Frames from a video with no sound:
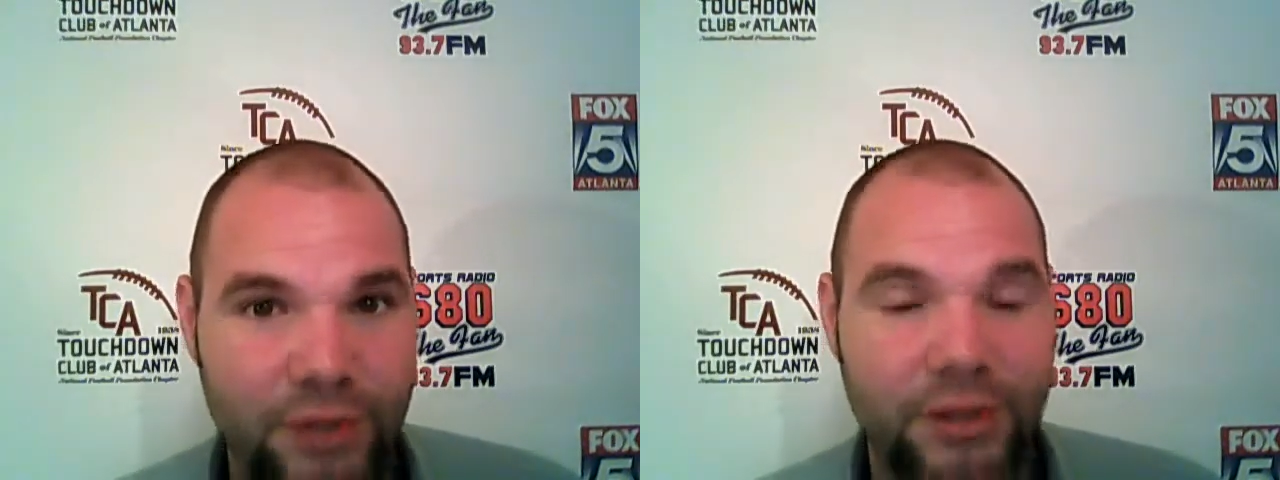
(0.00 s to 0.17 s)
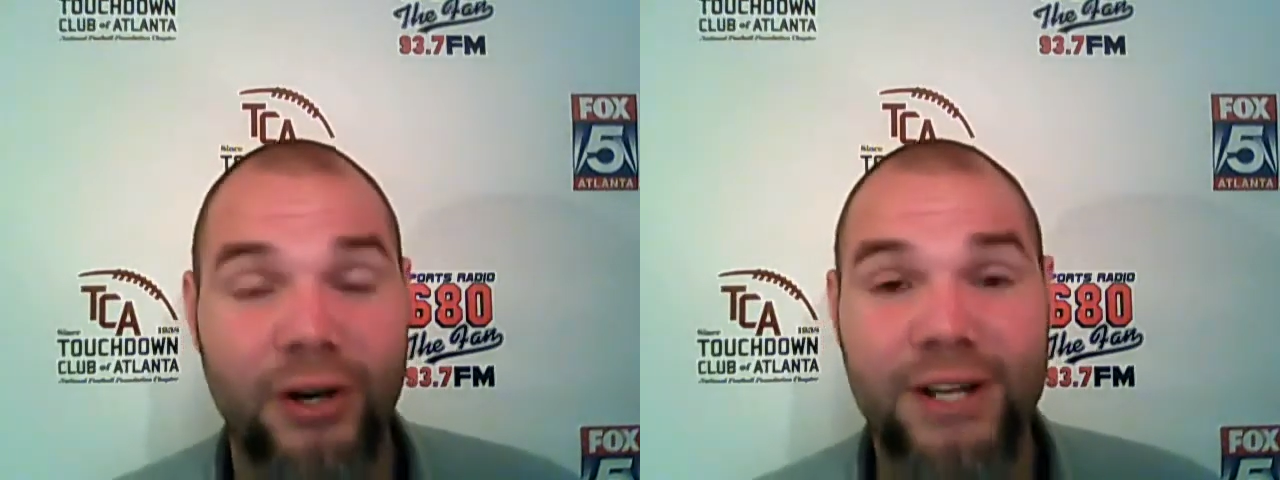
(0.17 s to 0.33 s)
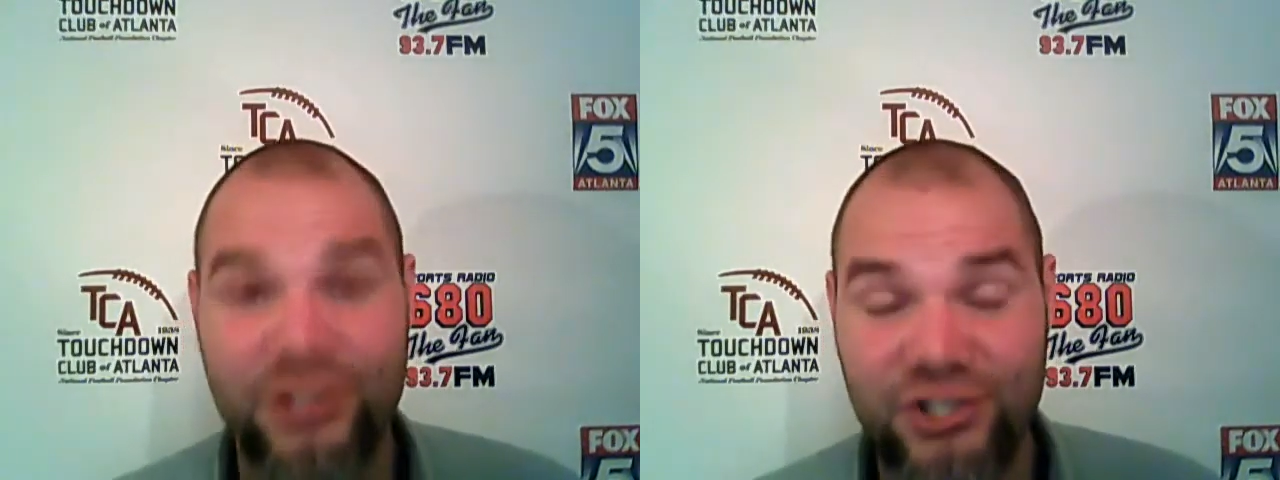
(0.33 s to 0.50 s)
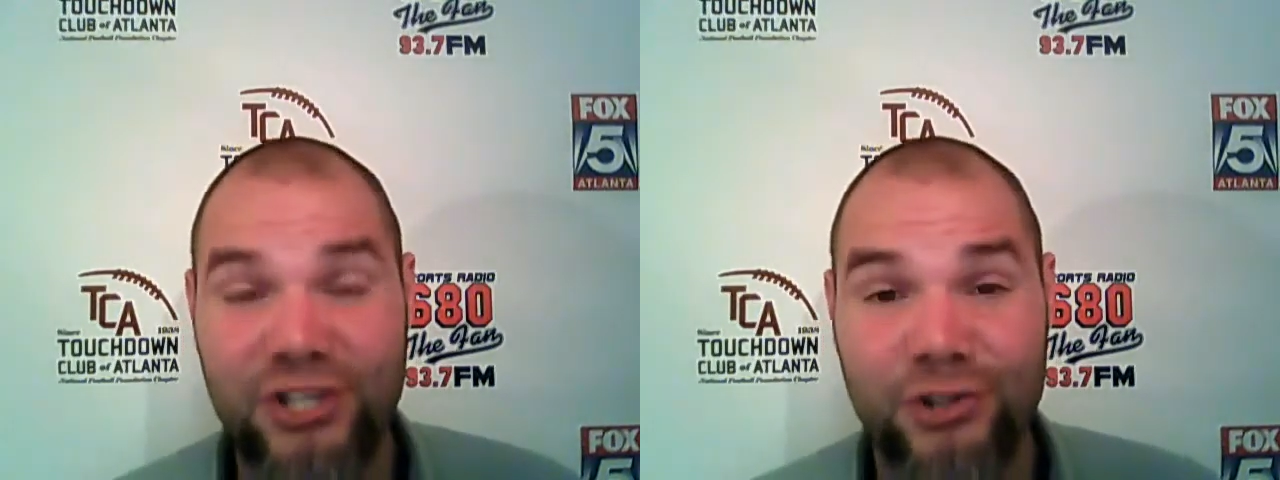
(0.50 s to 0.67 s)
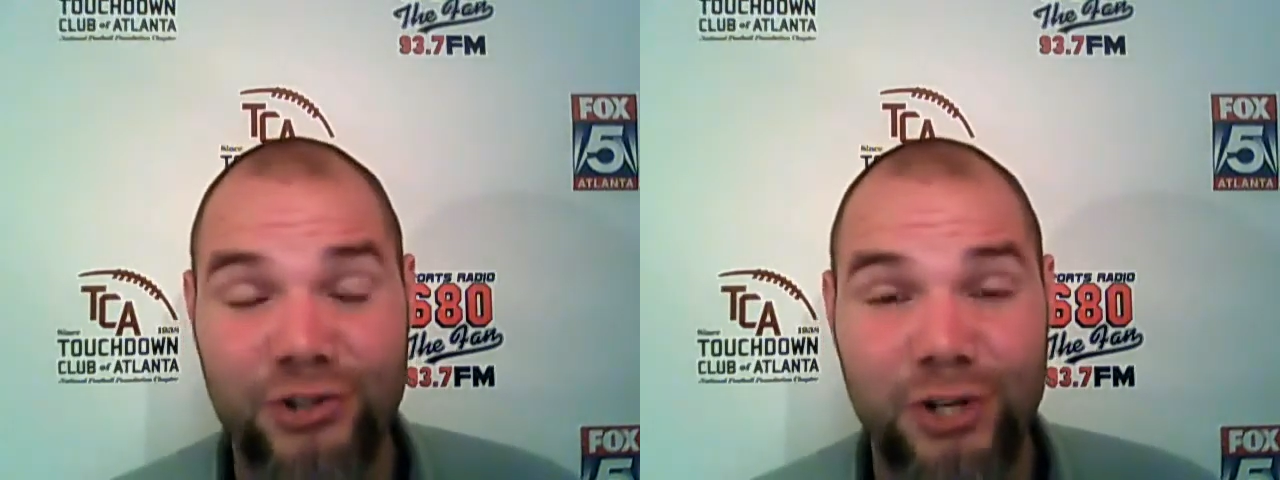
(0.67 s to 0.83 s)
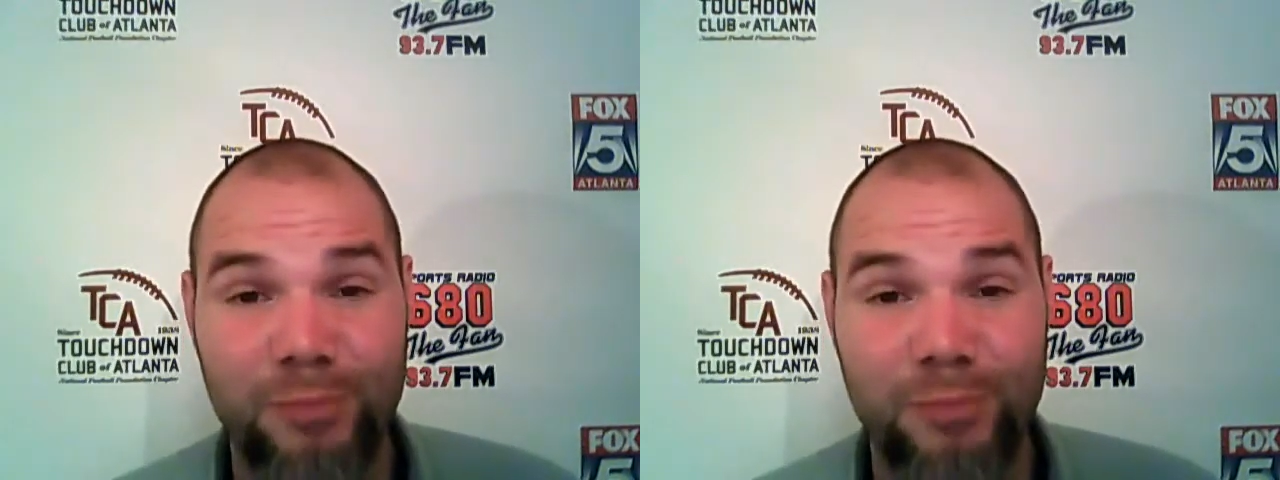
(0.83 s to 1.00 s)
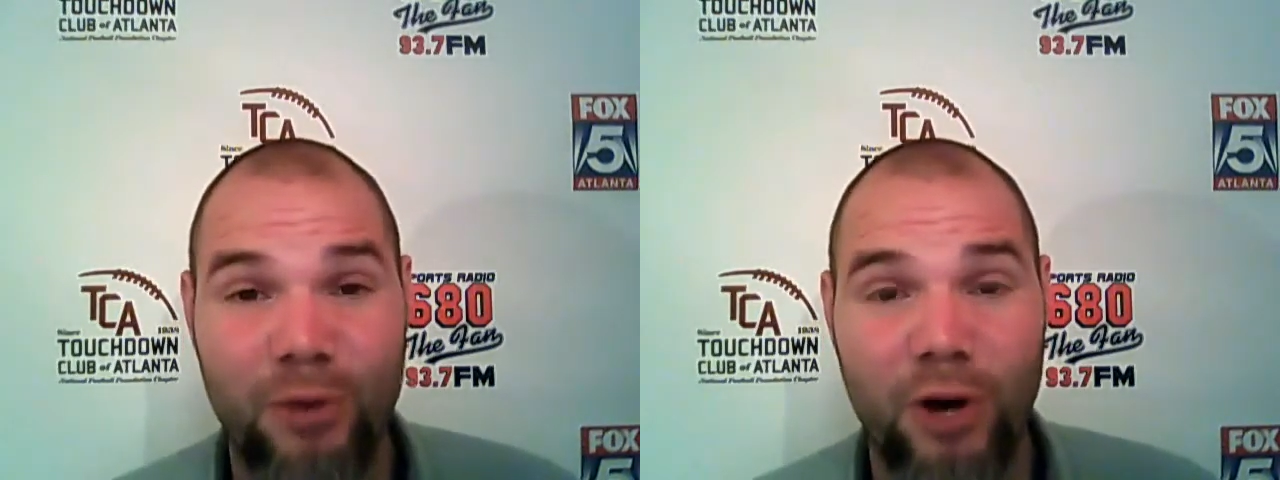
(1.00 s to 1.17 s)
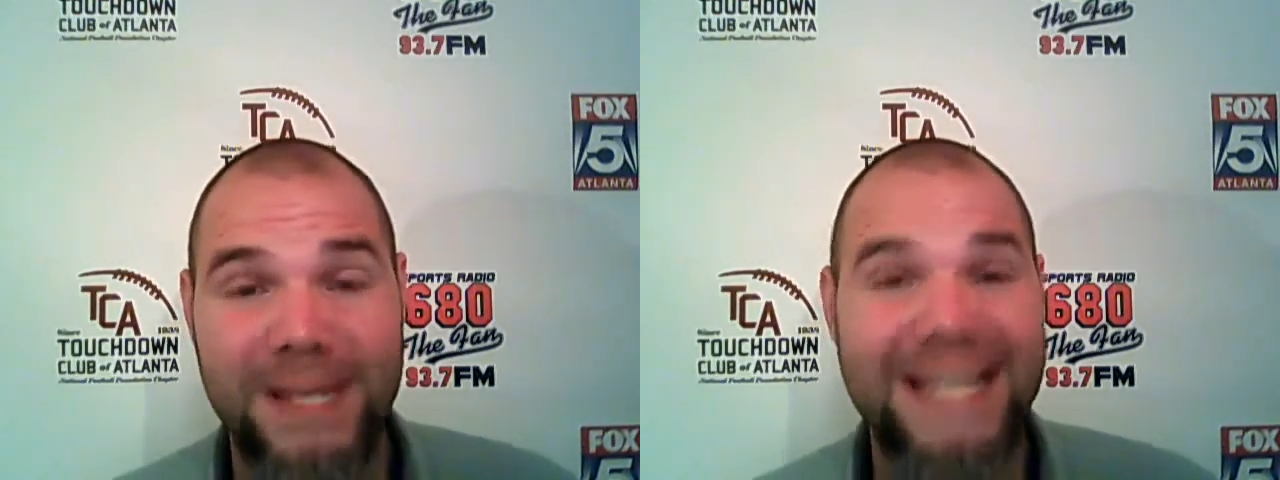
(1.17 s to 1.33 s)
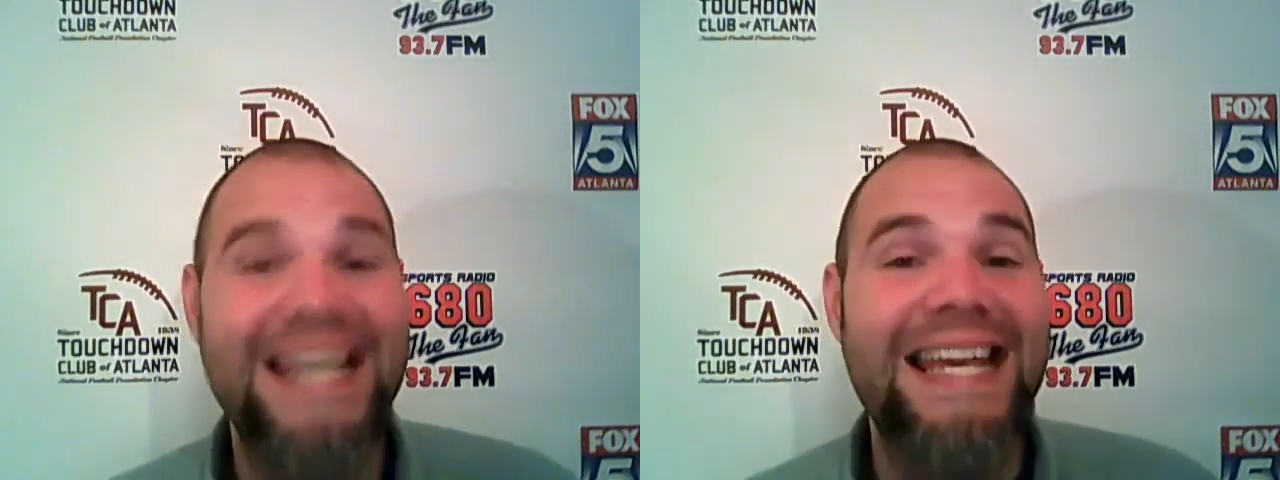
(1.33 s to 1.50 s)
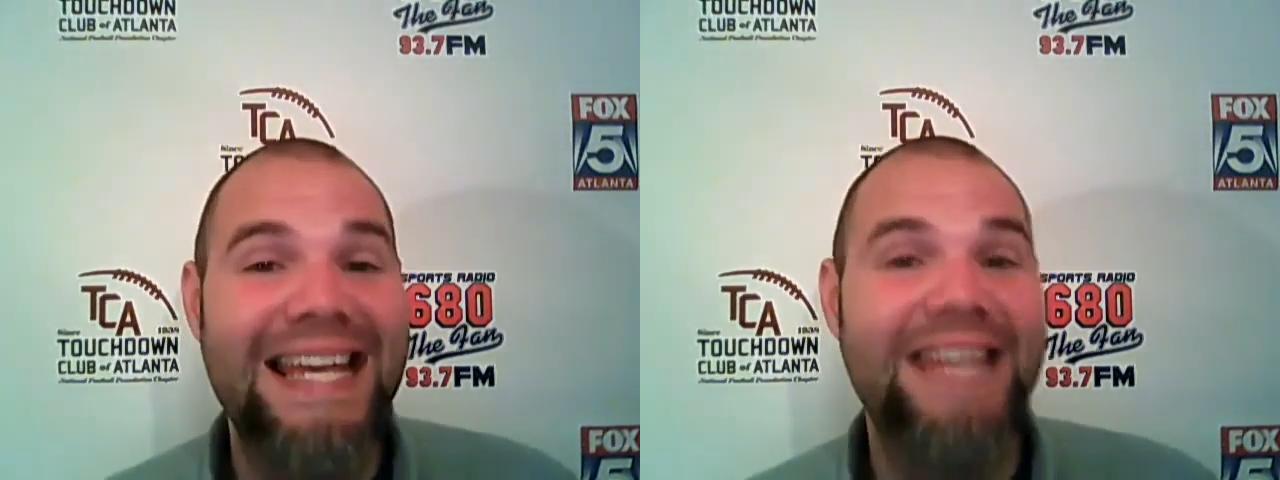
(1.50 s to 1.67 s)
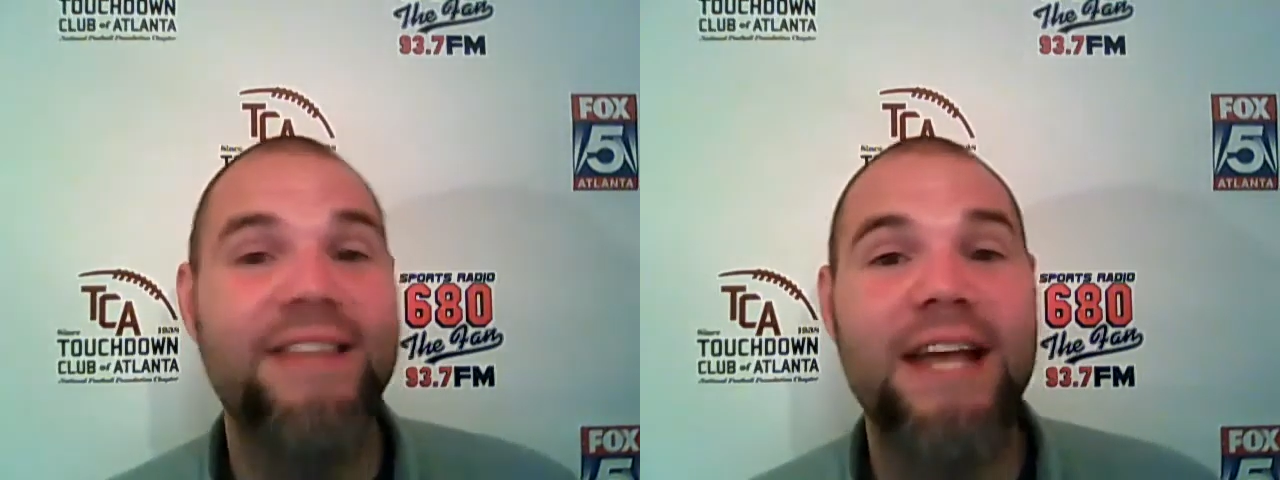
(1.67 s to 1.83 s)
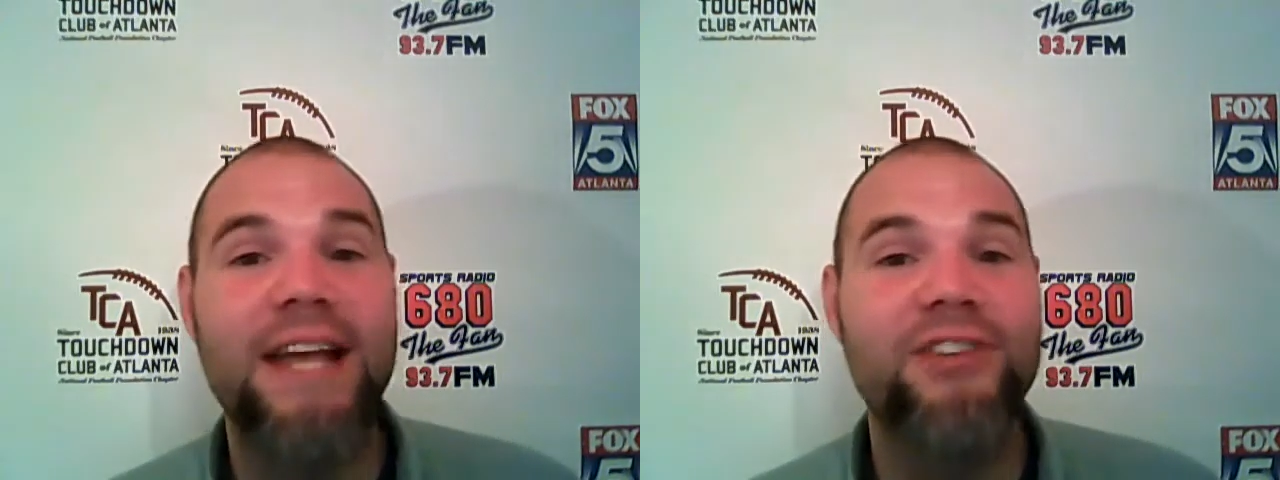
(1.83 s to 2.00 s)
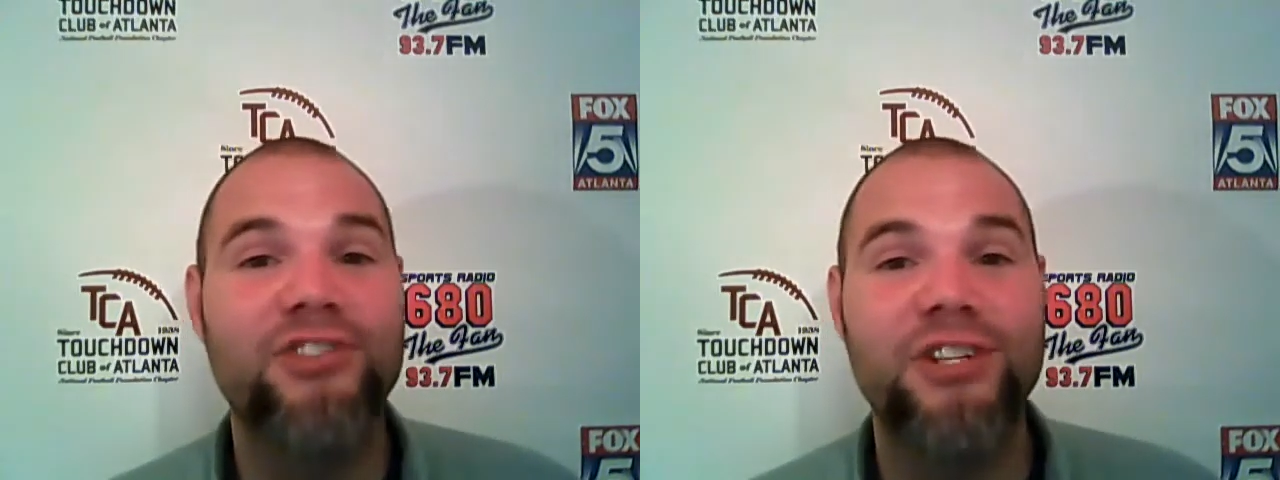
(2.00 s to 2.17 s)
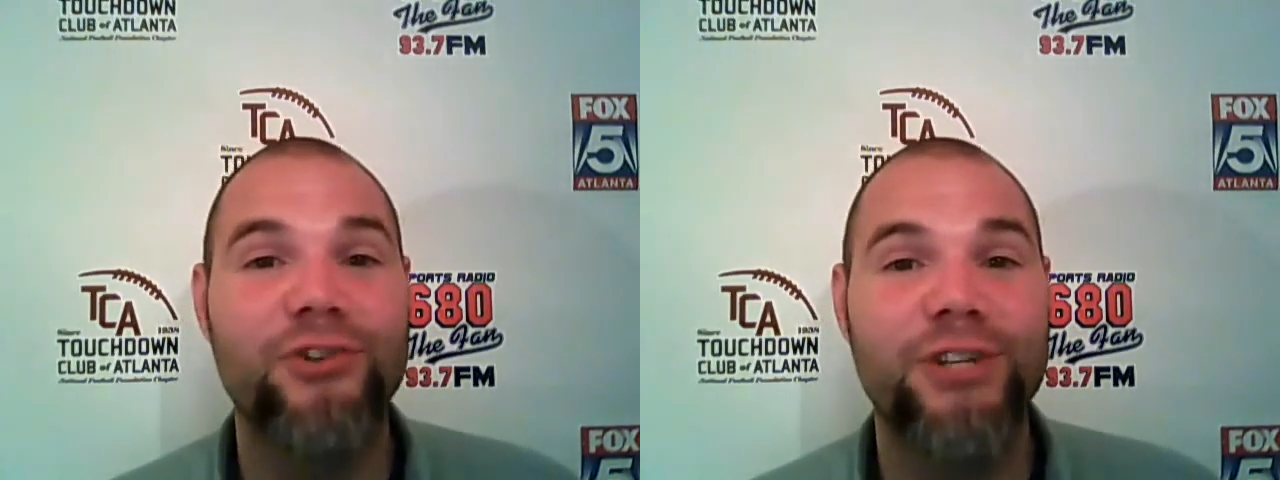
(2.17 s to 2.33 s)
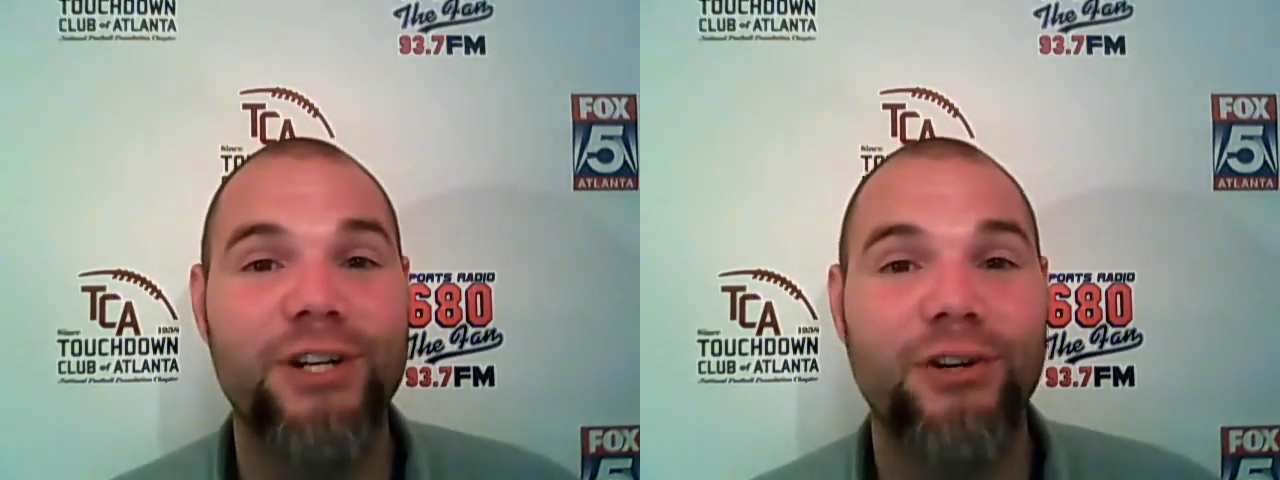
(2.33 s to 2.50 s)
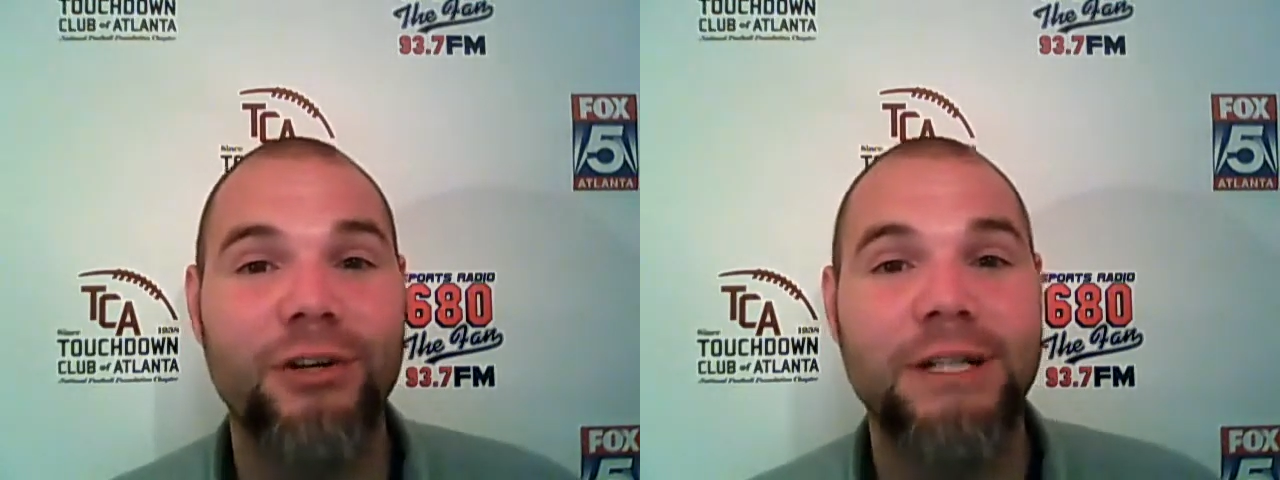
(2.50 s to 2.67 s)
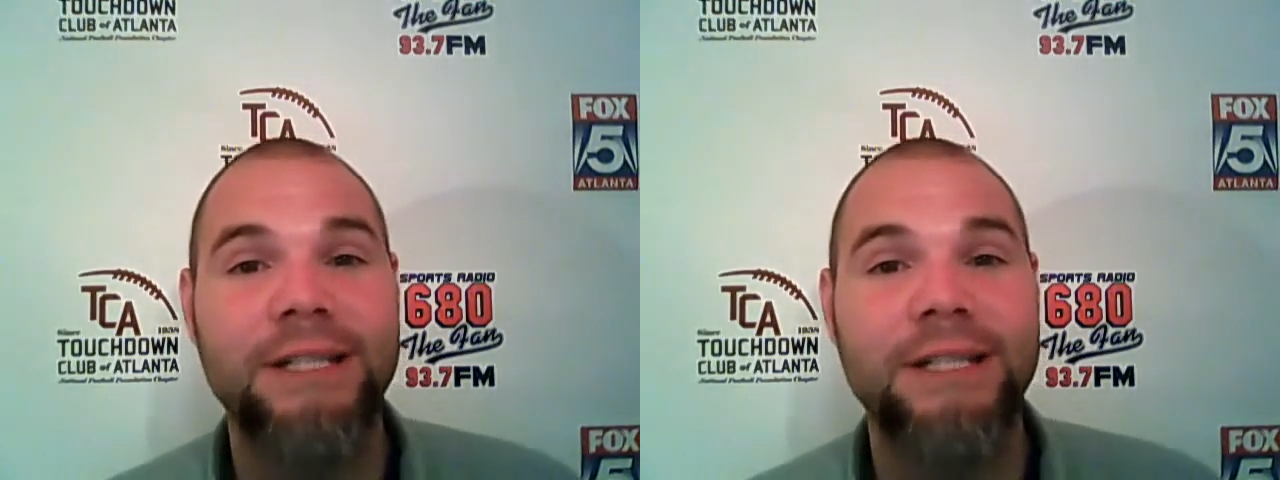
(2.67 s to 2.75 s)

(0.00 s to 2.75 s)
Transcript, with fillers: uh, his senior year, pardon me. In that senior year,